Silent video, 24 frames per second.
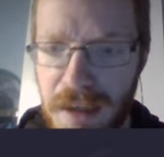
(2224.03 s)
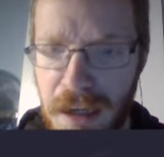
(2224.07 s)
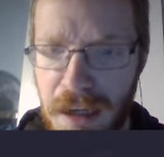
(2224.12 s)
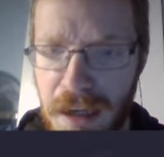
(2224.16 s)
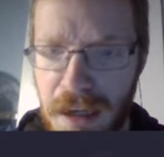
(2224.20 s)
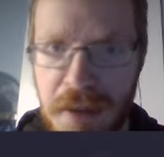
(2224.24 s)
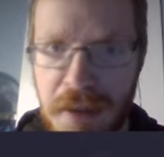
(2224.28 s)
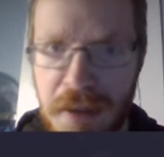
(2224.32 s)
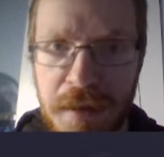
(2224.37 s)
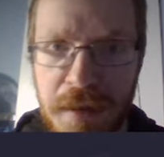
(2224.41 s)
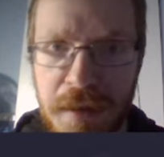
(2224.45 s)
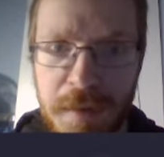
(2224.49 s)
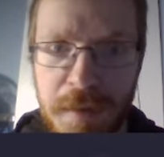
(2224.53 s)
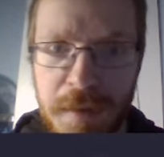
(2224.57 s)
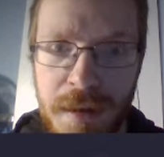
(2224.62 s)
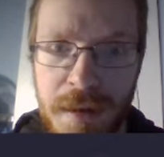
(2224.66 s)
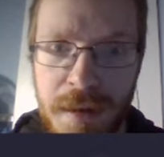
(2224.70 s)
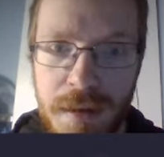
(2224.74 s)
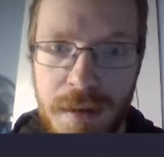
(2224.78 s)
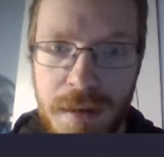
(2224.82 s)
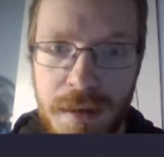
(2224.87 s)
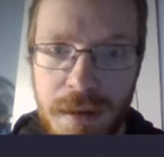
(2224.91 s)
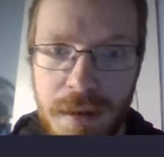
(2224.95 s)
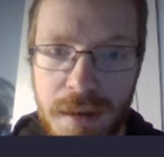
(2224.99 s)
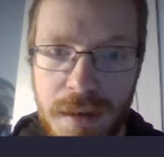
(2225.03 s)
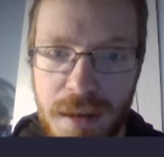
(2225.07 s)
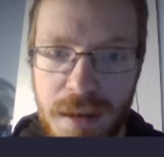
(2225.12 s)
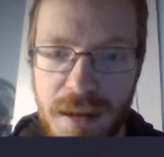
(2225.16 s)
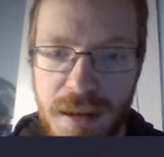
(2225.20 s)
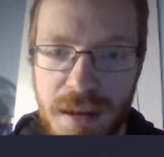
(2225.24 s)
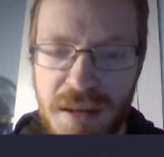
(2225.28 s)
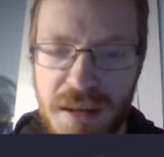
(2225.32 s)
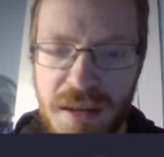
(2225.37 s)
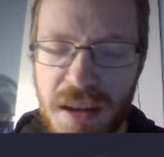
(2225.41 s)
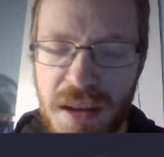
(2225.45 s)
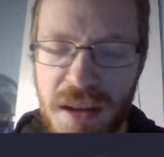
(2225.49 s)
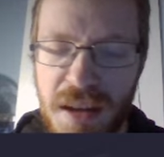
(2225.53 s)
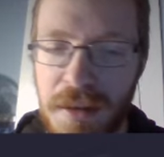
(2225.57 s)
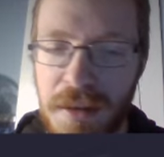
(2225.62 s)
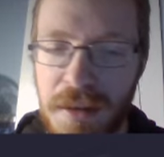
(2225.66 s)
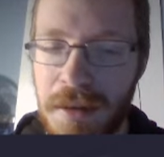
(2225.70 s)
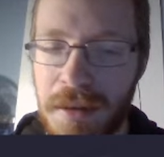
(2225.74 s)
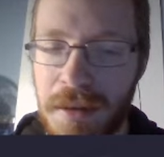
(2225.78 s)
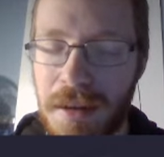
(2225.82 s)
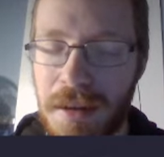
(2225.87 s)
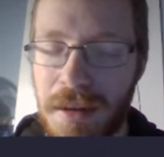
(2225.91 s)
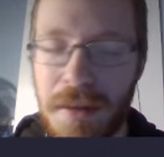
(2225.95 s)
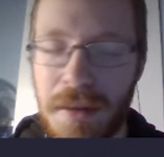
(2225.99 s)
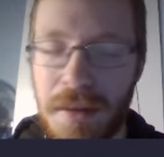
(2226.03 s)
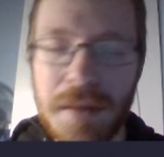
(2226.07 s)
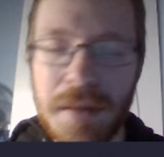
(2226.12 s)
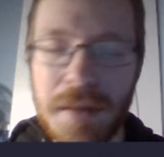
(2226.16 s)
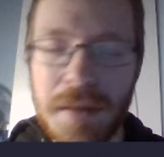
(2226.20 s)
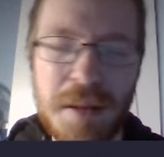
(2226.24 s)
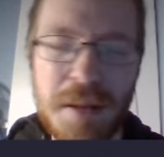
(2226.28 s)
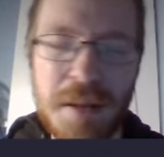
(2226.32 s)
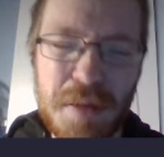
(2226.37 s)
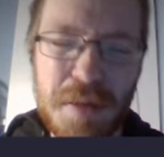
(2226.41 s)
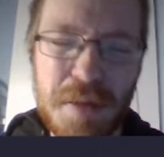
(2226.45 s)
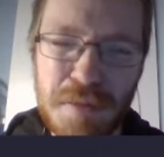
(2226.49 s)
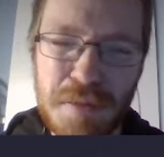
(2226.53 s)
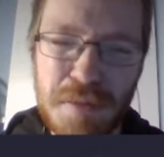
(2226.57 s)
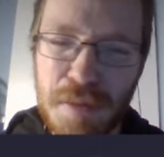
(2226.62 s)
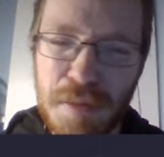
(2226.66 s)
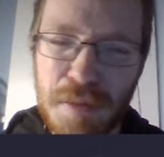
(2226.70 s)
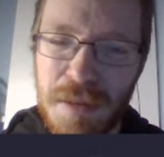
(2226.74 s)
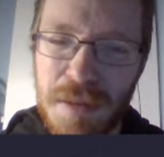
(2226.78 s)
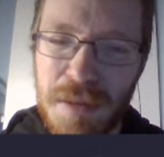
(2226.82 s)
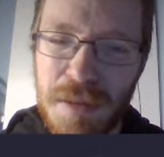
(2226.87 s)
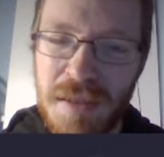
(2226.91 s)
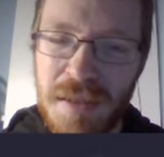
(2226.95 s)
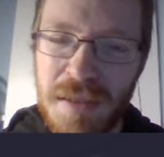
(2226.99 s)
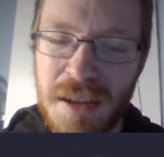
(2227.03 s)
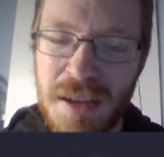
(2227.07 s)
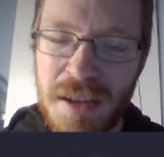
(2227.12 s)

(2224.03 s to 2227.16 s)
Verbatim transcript: a little bit. No, okay. Oh it's just Bolivia.